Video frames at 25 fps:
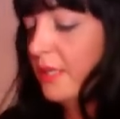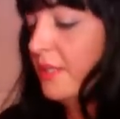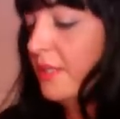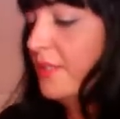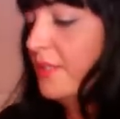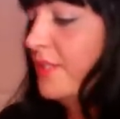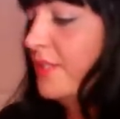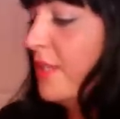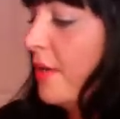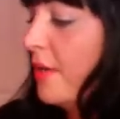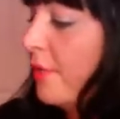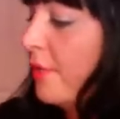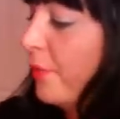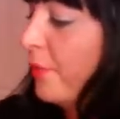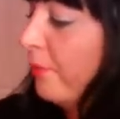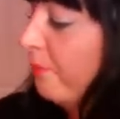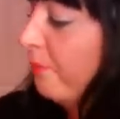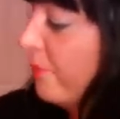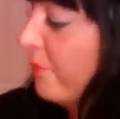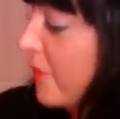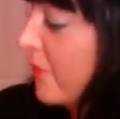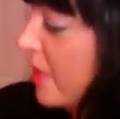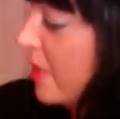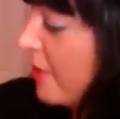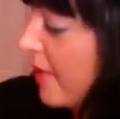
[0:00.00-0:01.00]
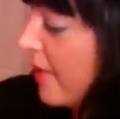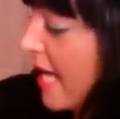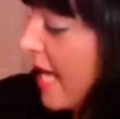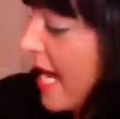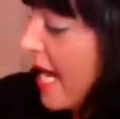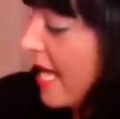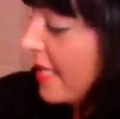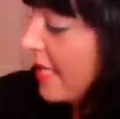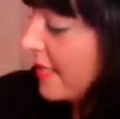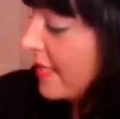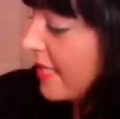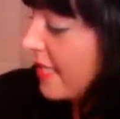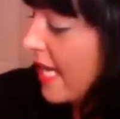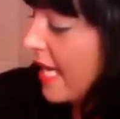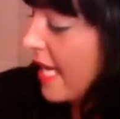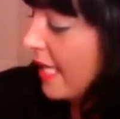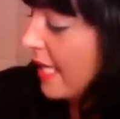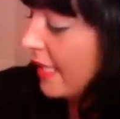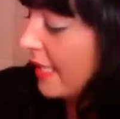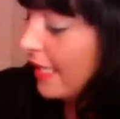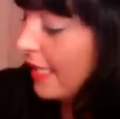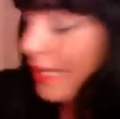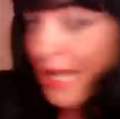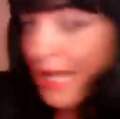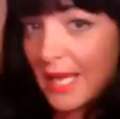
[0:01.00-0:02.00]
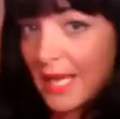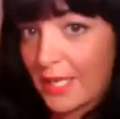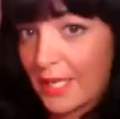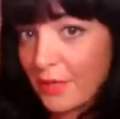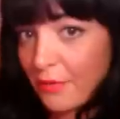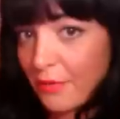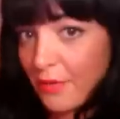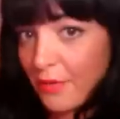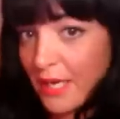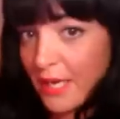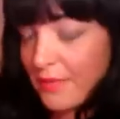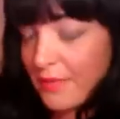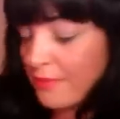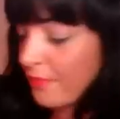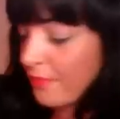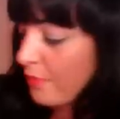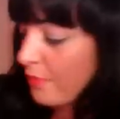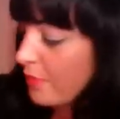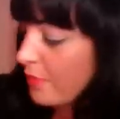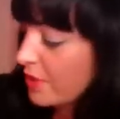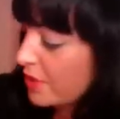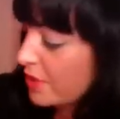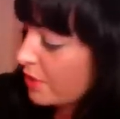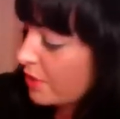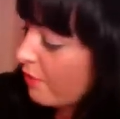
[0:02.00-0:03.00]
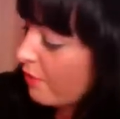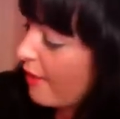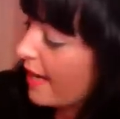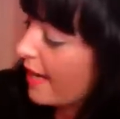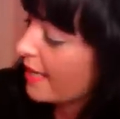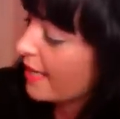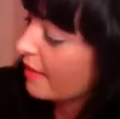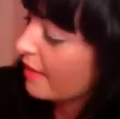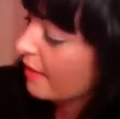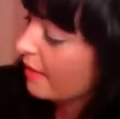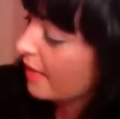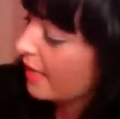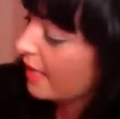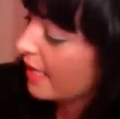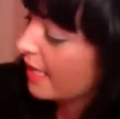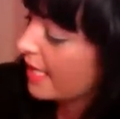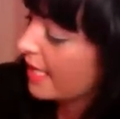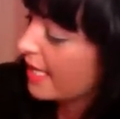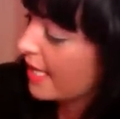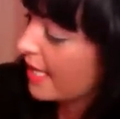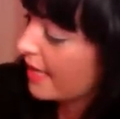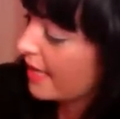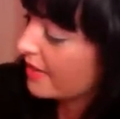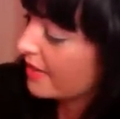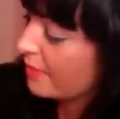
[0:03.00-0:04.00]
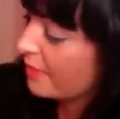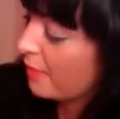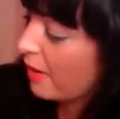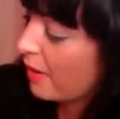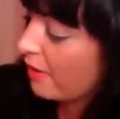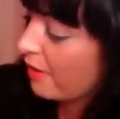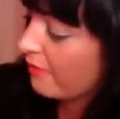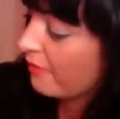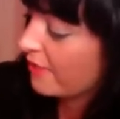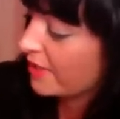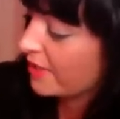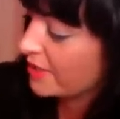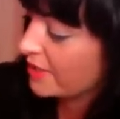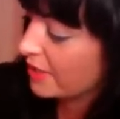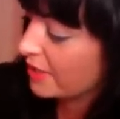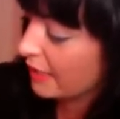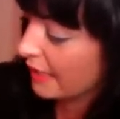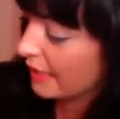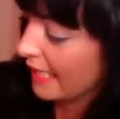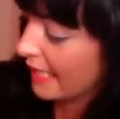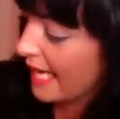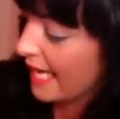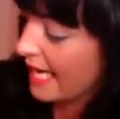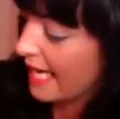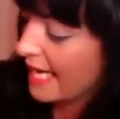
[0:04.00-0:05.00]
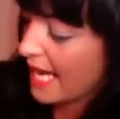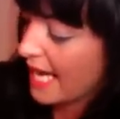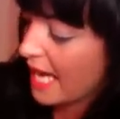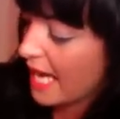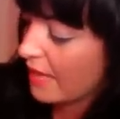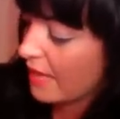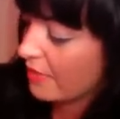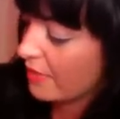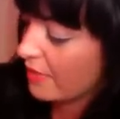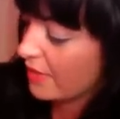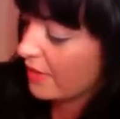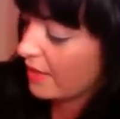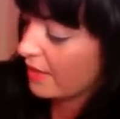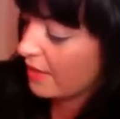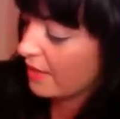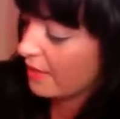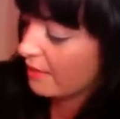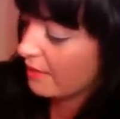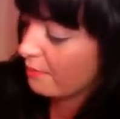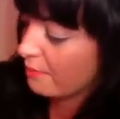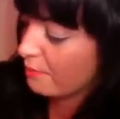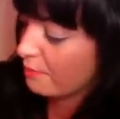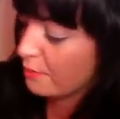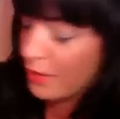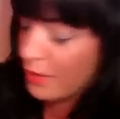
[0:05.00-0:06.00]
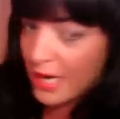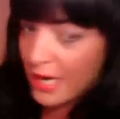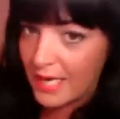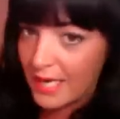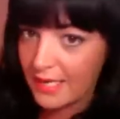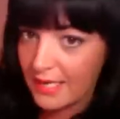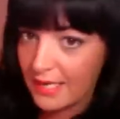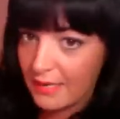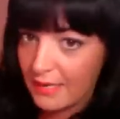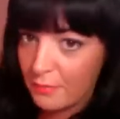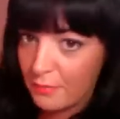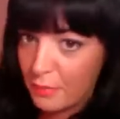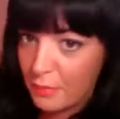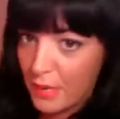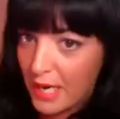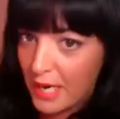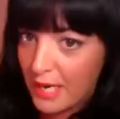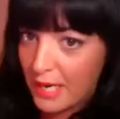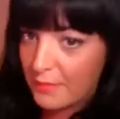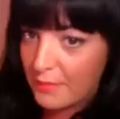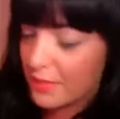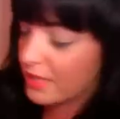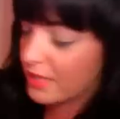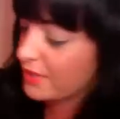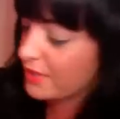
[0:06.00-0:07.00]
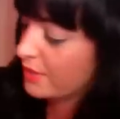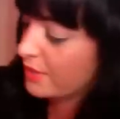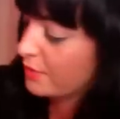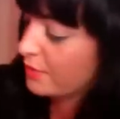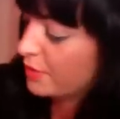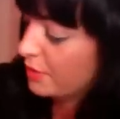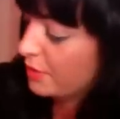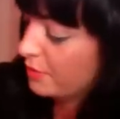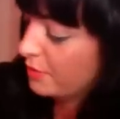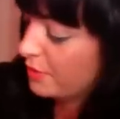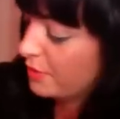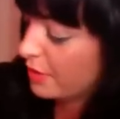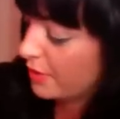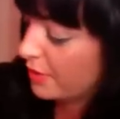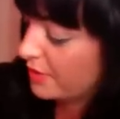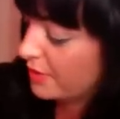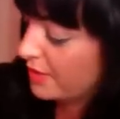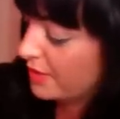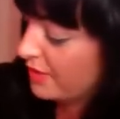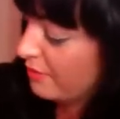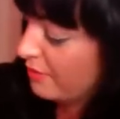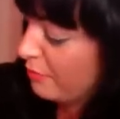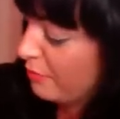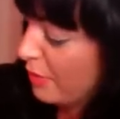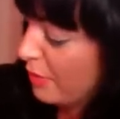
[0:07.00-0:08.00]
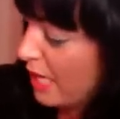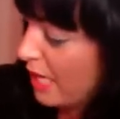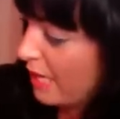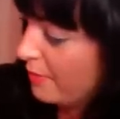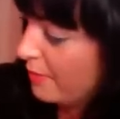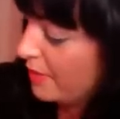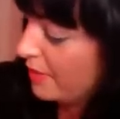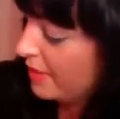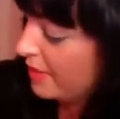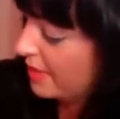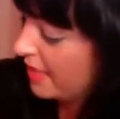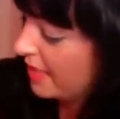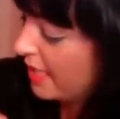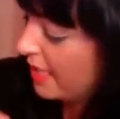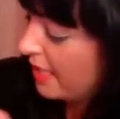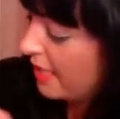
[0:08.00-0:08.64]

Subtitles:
So you get a little eye cream, which is great. You get the Professional again and the brightening primer, so 2 choices of primers.